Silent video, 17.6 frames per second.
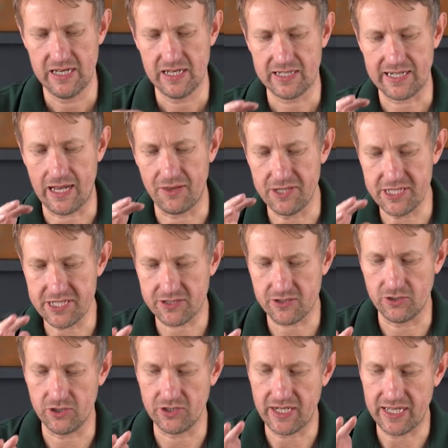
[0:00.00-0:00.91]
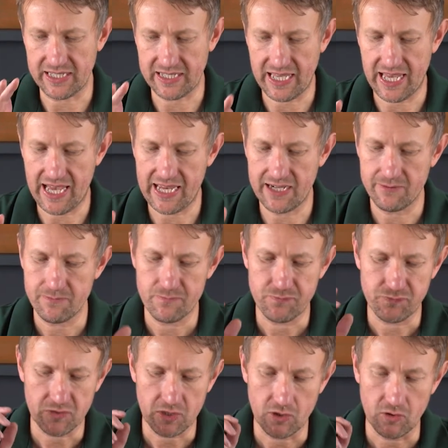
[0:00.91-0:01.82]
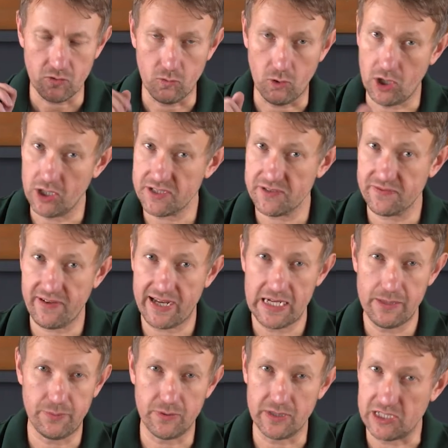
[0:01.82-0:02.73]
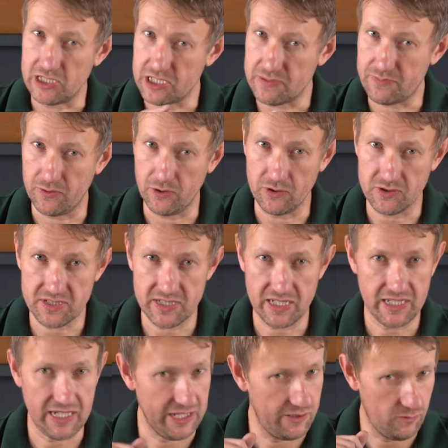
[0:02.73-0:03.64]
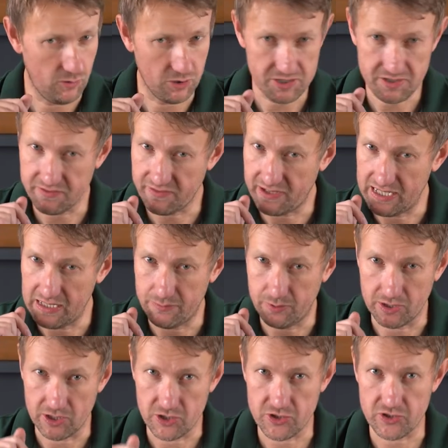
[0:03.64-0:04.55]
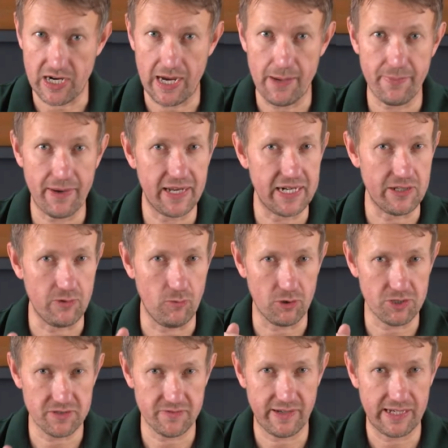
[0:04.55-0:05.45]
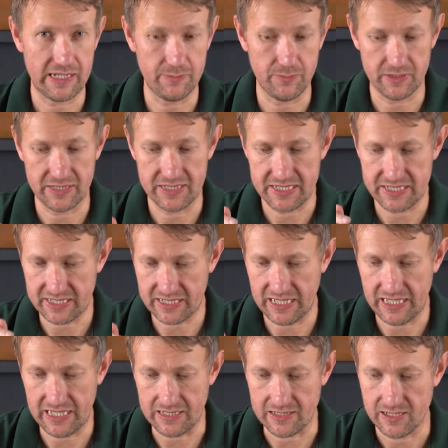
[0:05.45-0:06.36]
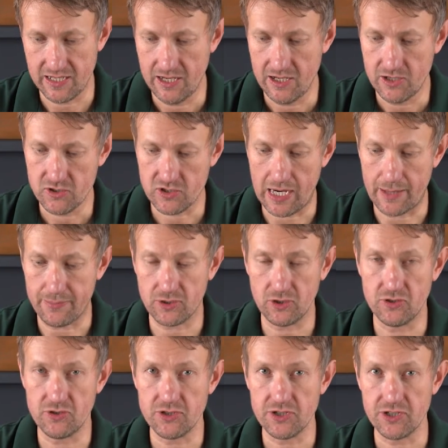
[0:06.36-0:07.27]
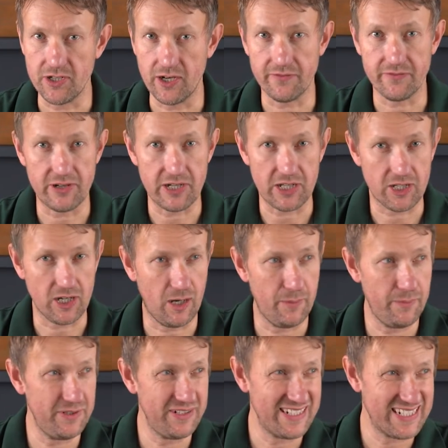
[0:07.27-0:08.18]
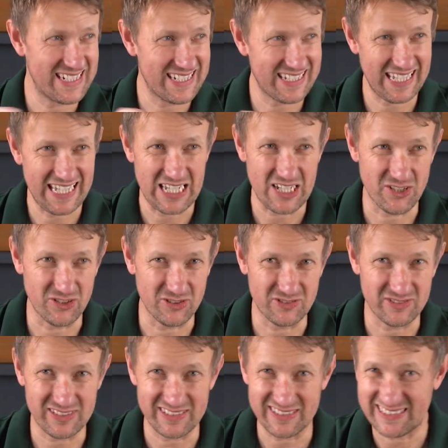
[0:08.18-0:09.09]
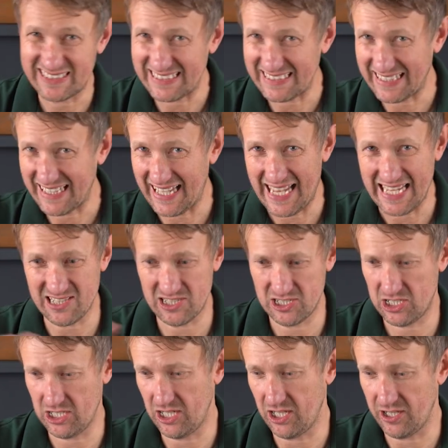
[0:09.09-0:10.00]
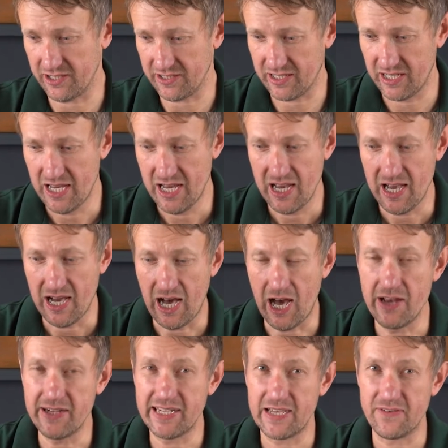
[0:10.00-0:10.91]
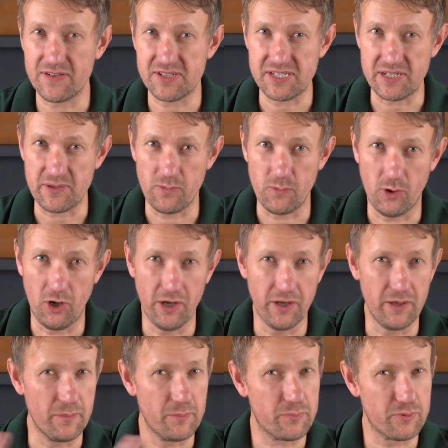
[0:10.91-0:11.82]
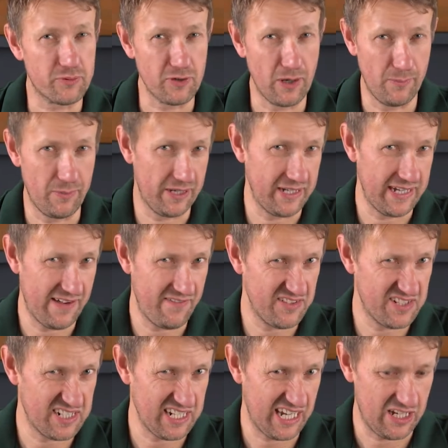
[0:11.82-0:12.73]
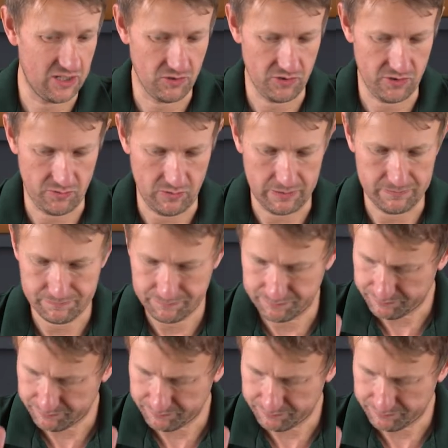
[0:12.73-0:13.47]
Now, this gun, again, was available in sporting, it was available in trap, and it was available in skeet. Trap guns, not very common. Skeet guns, scarce as you like. Only ever seen one, probably never see another one.